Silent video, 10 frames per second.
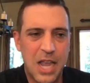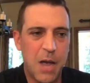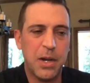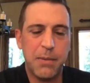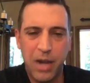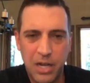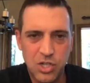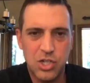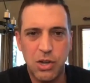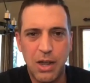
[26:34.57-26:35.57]
how many
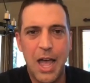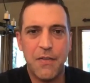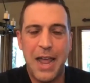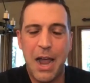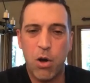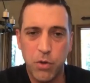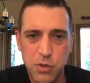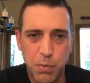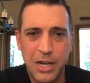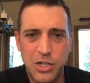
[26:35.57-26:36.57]
branches do you have and how are those
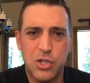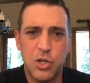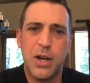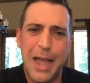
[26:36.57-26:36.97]
branches doing and